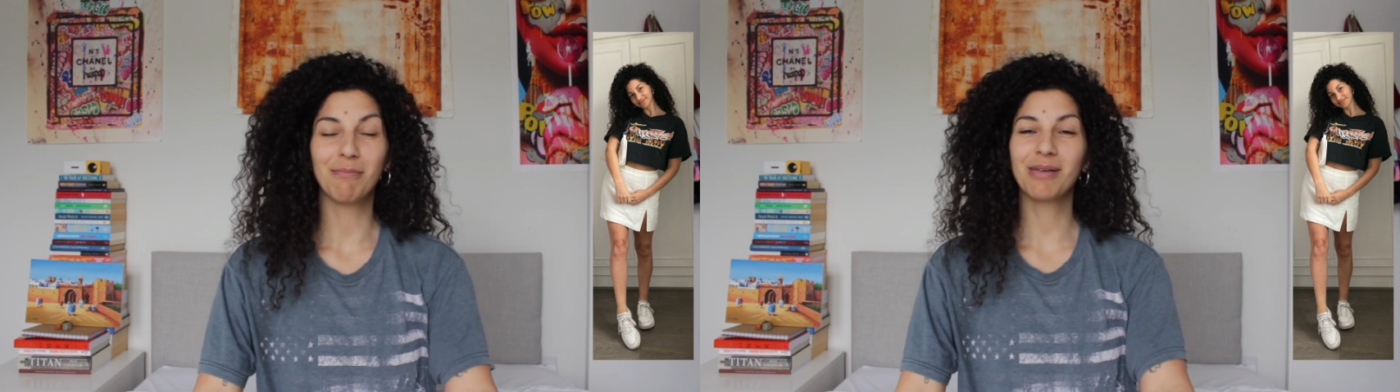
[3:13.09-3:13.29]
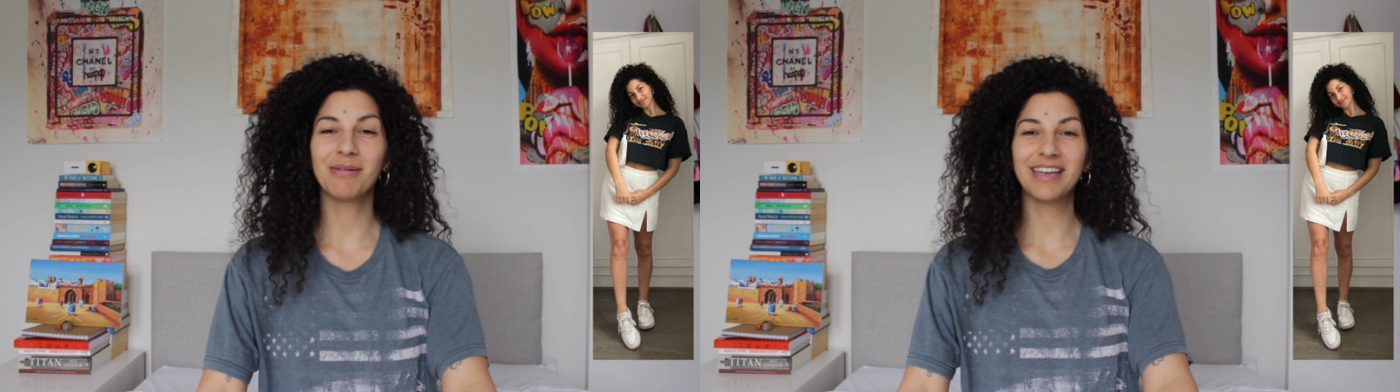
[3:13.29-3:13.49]

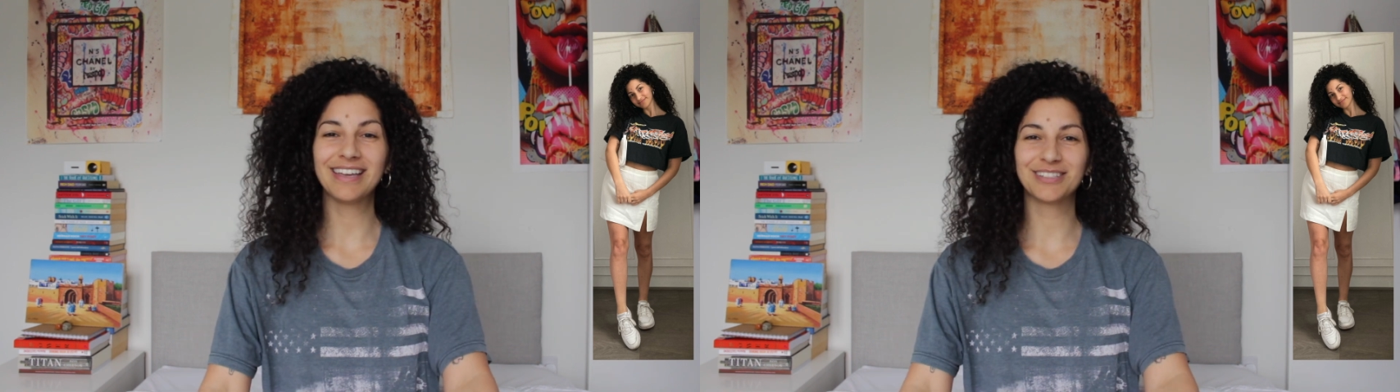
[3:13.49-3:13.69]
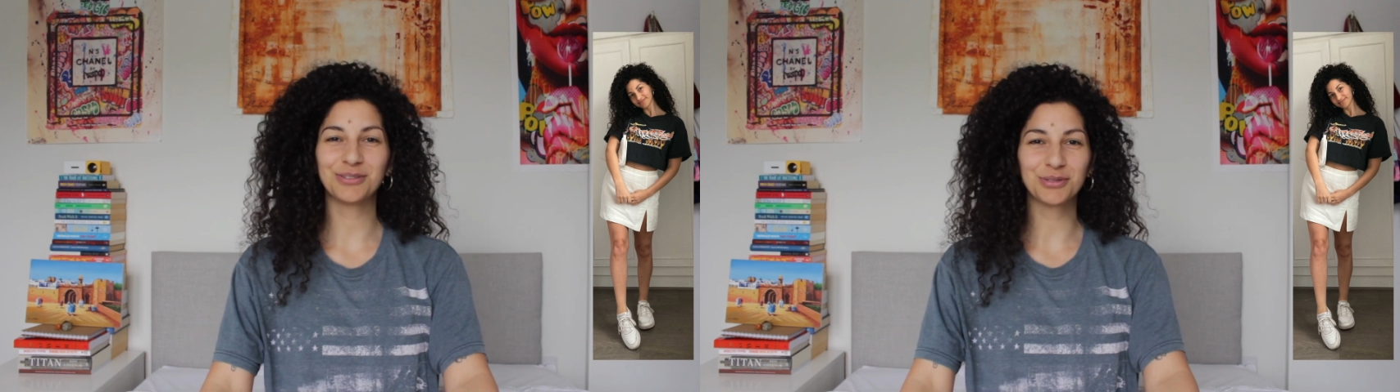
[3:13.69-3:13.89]
Maybe
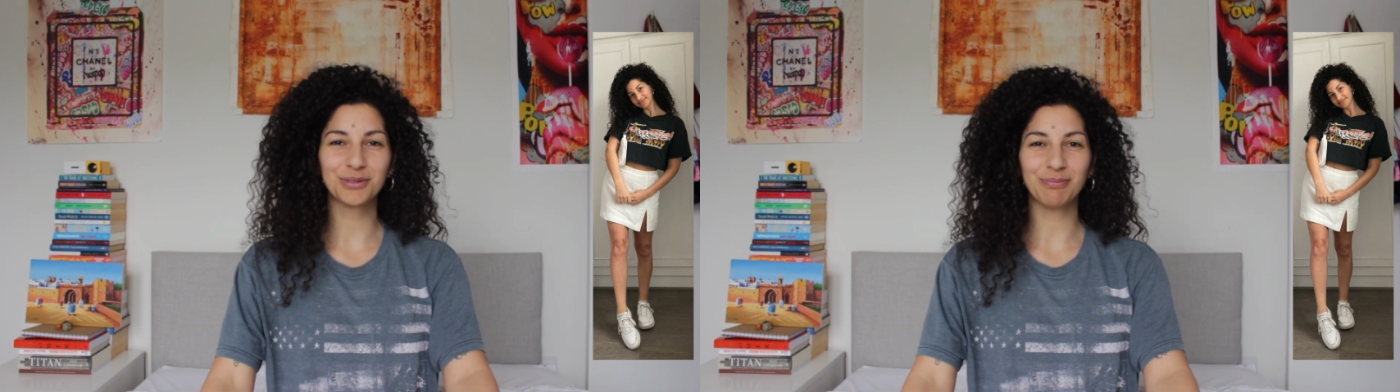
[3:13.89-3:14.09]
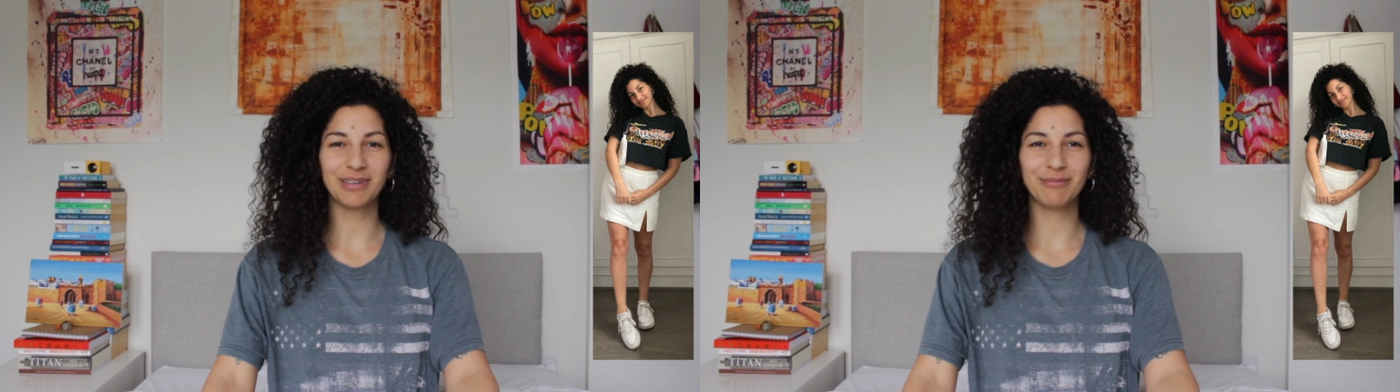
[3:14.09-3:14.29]
it's
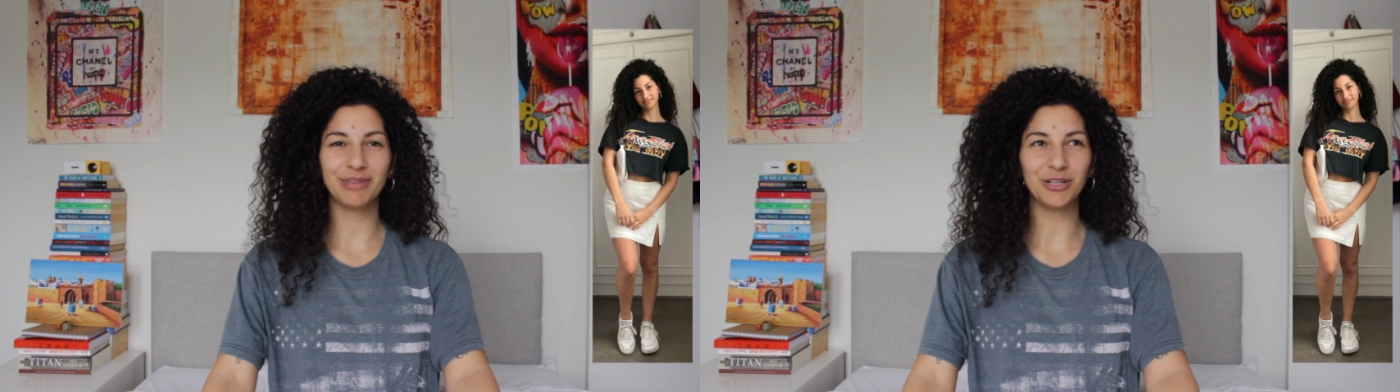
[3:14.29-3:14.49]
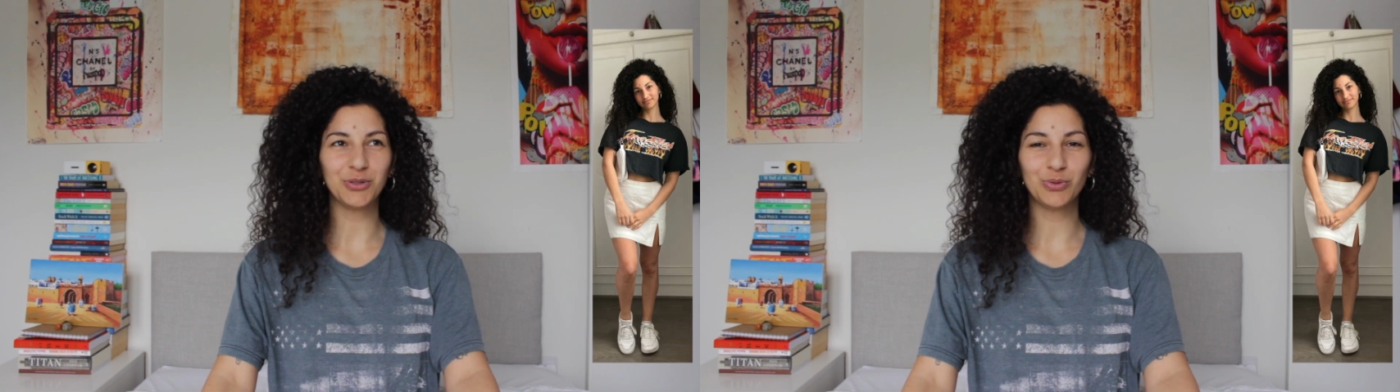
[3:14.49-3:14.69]
just me
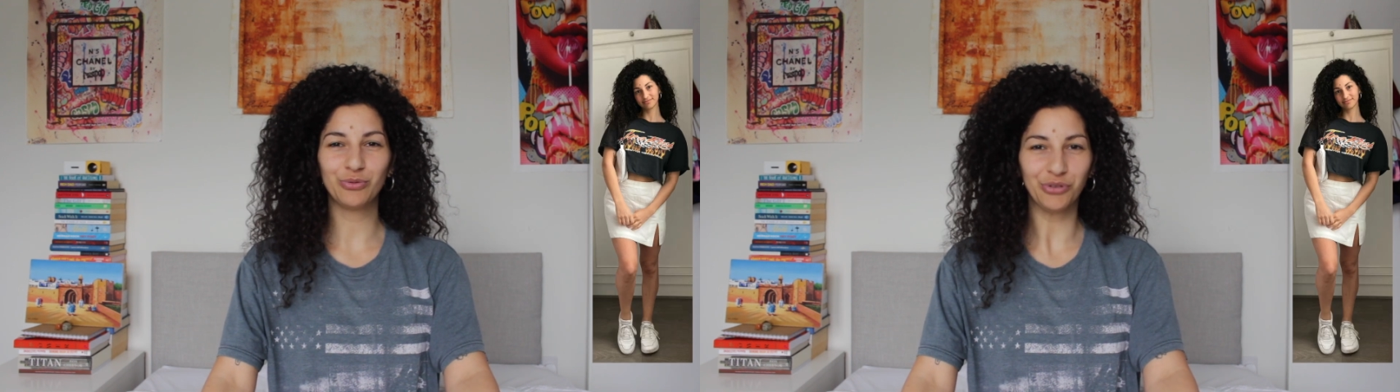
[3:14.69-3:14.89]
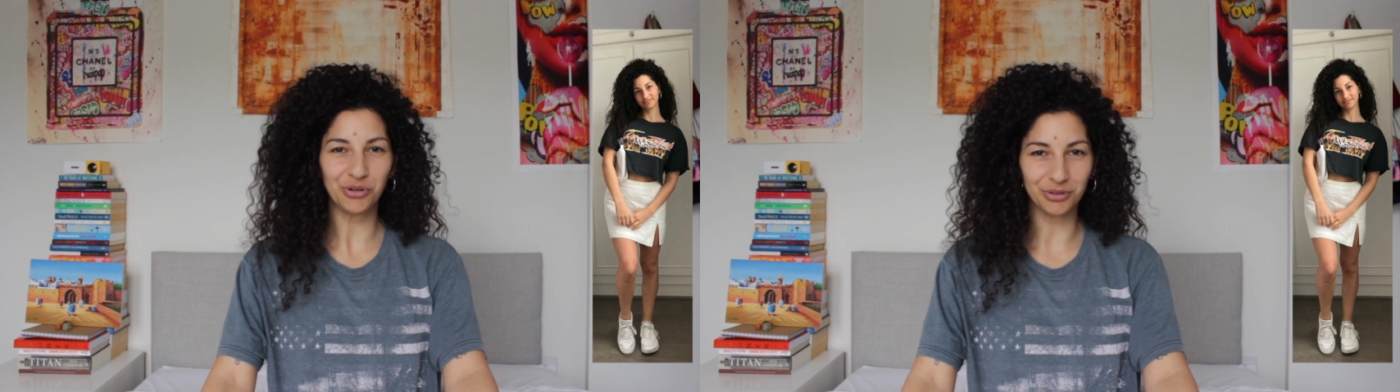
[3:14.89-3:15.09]
being too
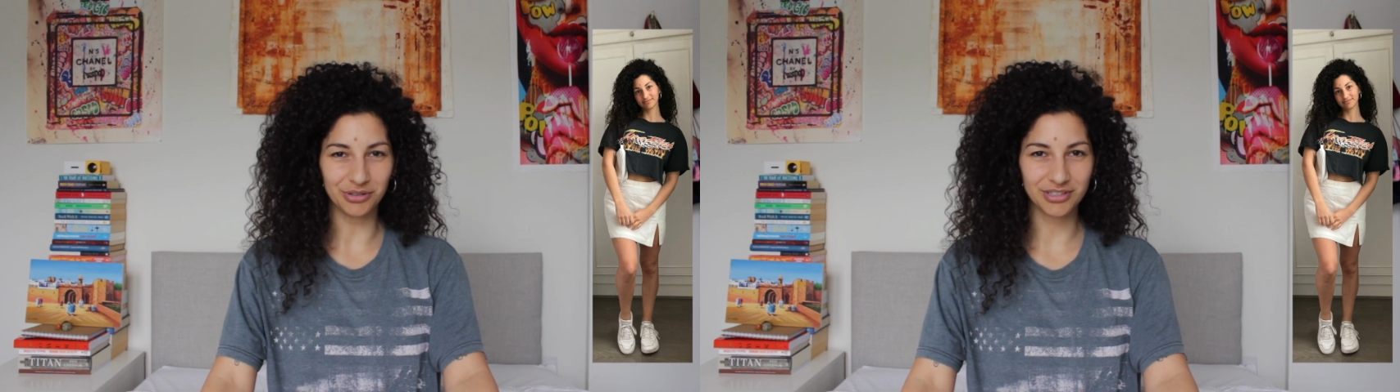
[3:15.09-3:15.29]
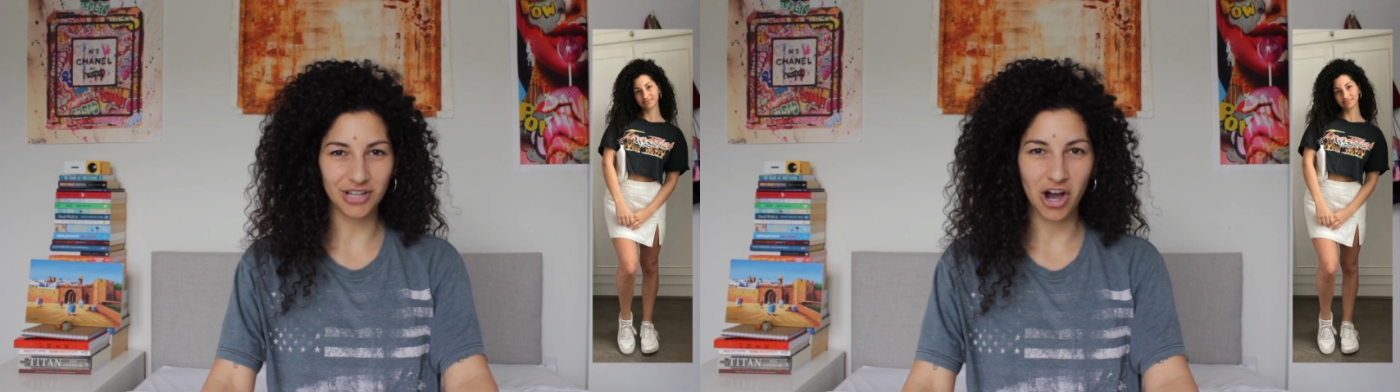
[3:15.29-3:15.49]
focused